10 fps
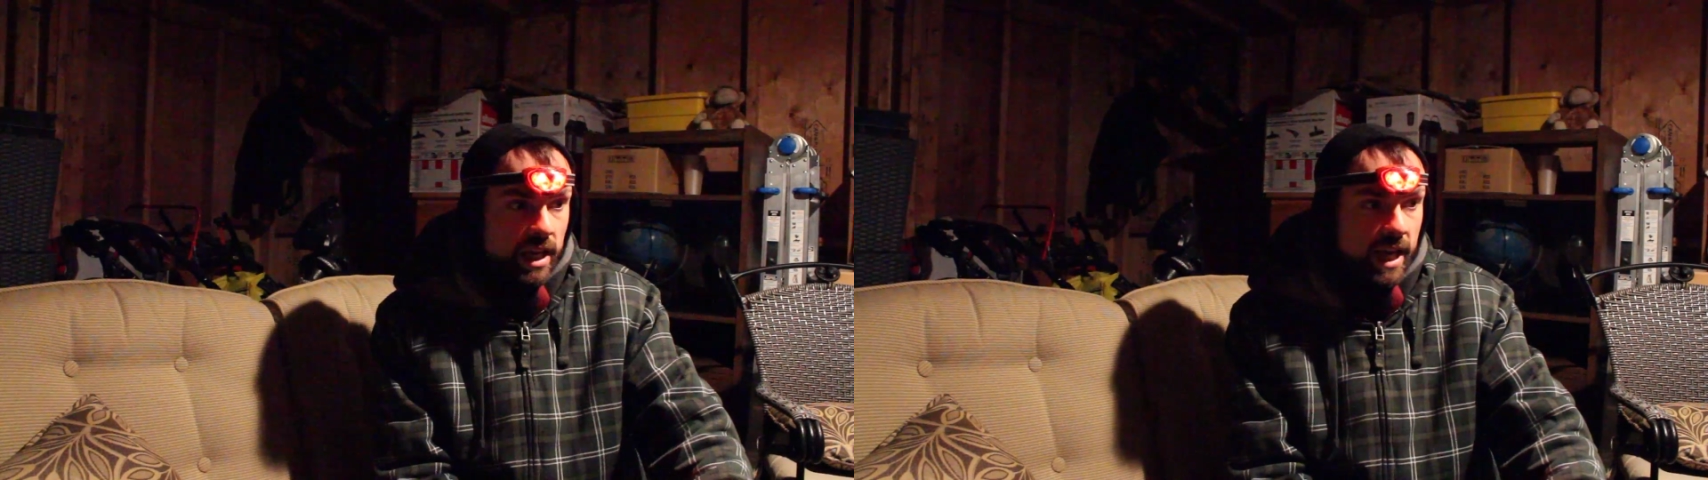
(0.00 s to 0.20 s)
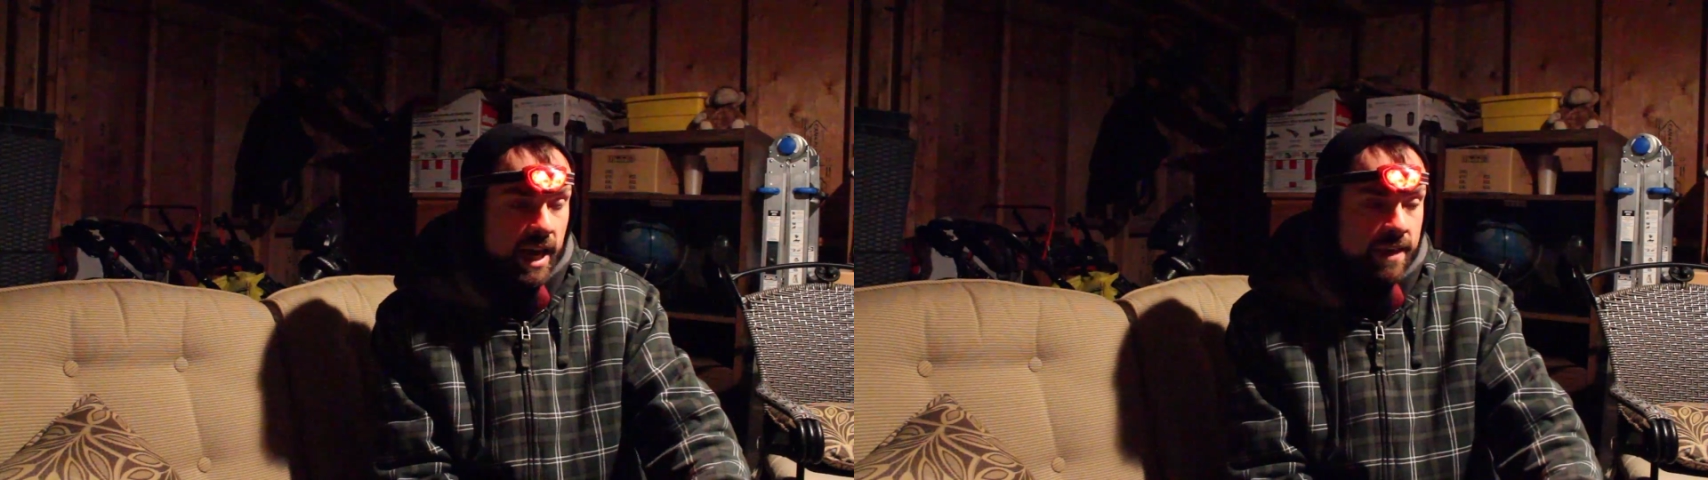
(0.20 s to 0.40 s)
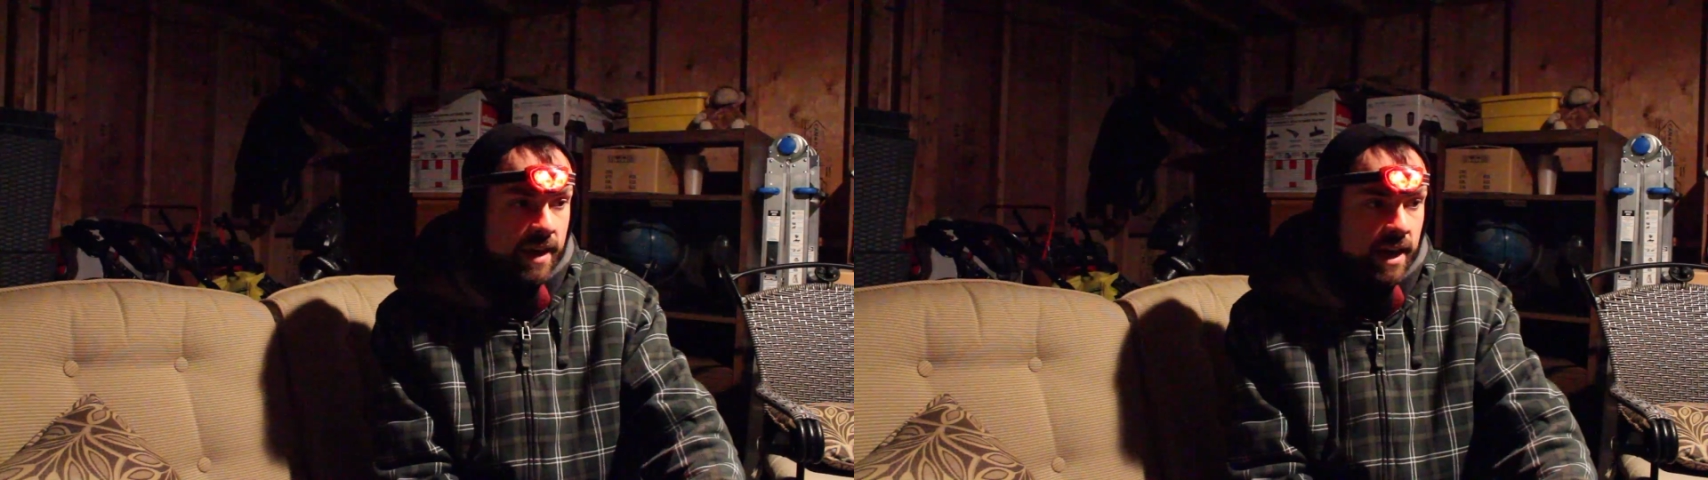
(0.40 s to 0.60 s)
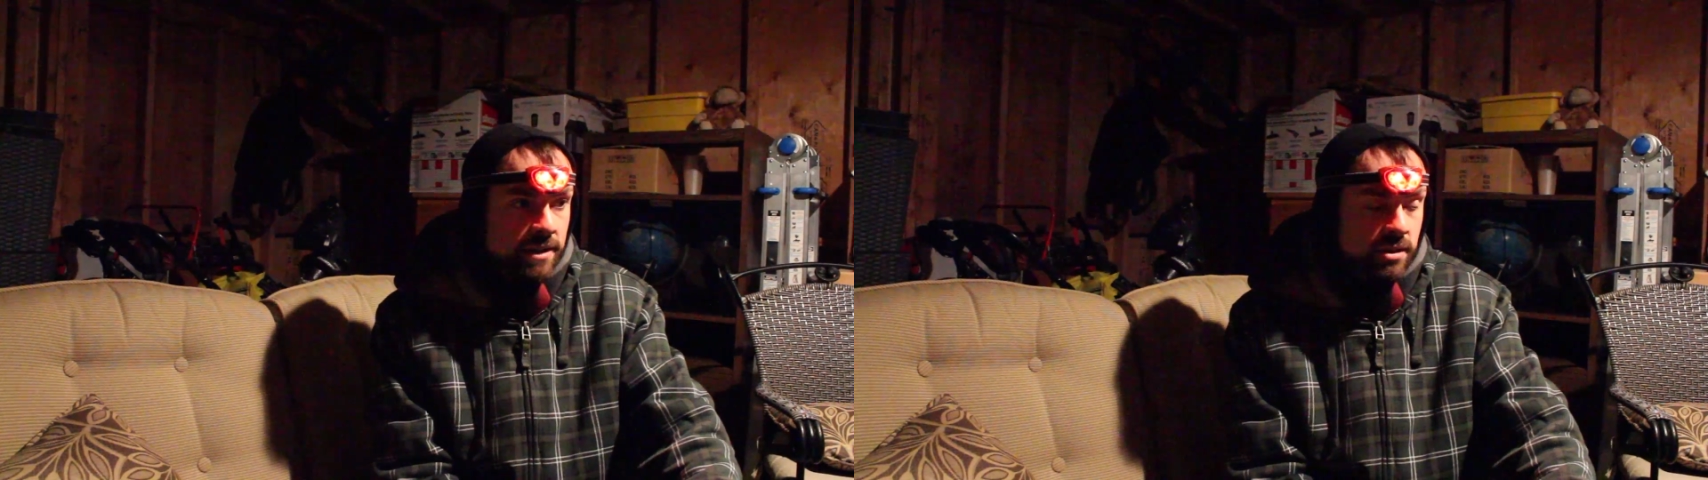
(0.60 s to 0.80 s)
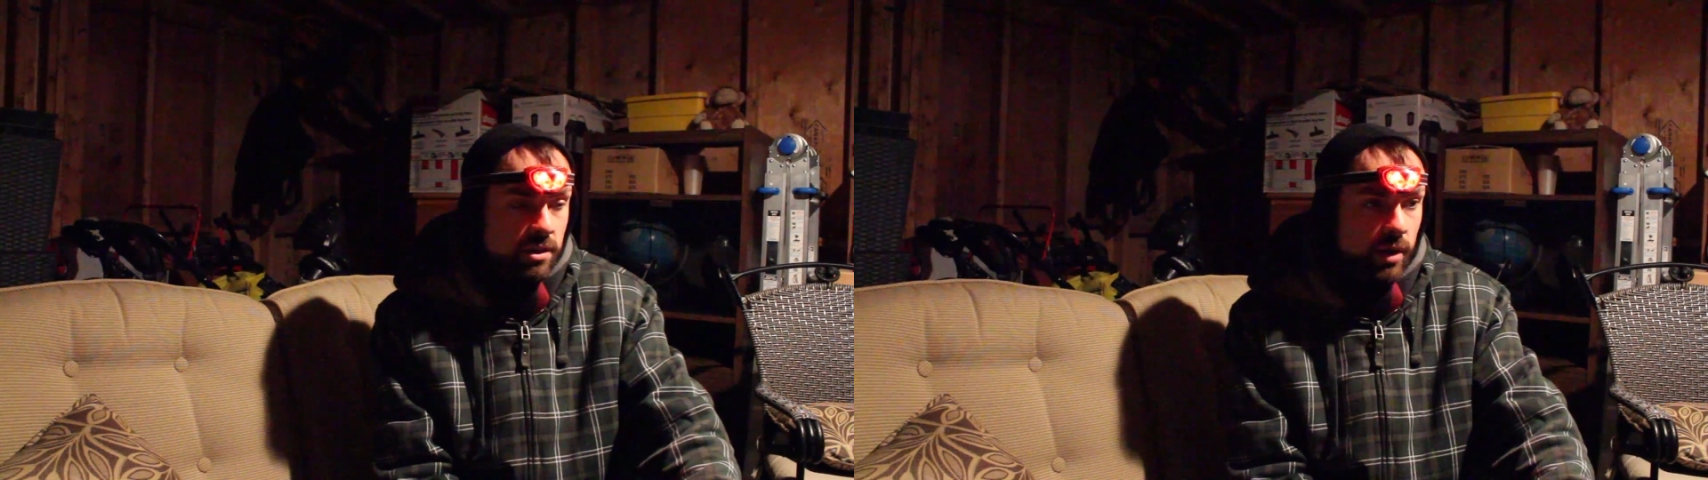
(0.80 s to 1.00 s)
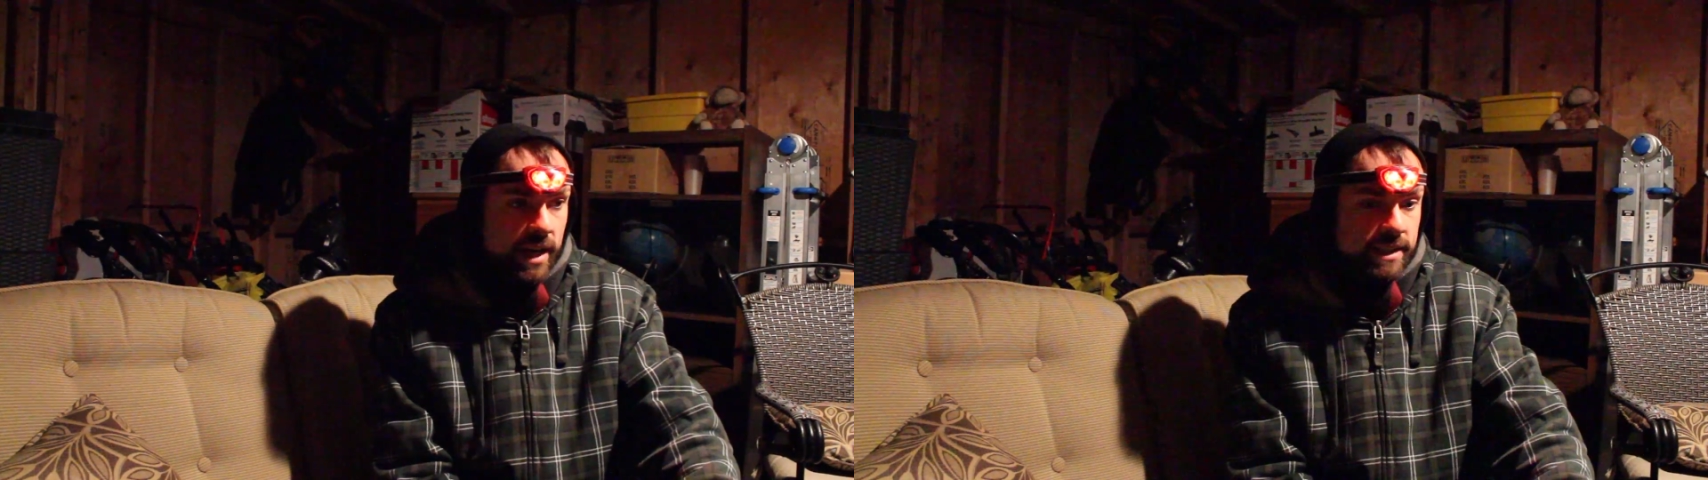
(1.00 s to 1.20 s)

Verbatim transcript: And then so I